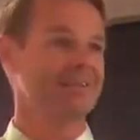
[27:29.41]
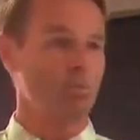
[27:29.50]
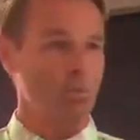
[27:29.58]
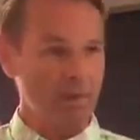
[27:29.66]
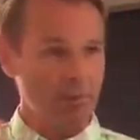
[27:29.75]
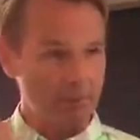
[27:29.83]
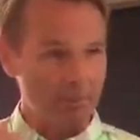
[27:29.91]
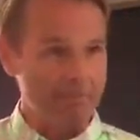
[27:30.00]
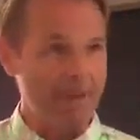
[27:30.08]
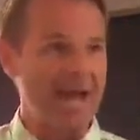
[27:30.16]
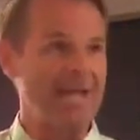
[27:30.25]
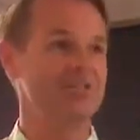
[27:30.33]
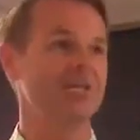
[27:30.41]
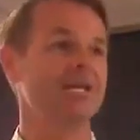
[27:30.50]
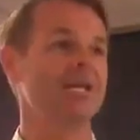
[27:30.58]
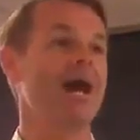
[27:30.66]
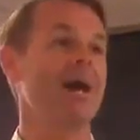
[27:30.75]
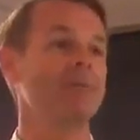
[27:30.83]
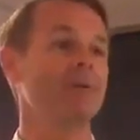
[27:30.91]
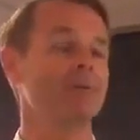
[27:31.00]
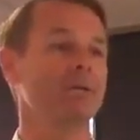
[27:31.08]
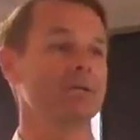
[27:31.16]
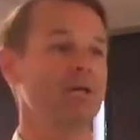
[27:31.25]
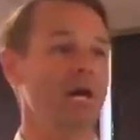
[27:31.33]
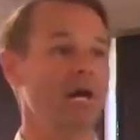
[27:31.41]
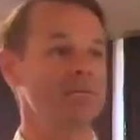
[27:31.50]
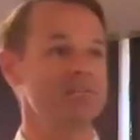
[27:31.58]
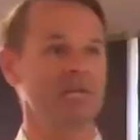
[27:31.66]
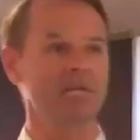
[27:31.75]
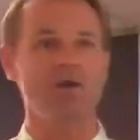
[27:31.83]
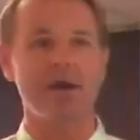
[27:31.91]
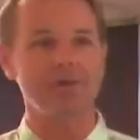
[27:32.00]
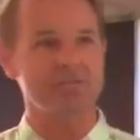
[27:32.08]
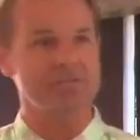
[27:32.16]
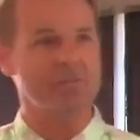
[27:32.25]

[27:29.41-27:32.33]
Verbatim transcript: the way we're imagining it happening. But God is saying, no, I've got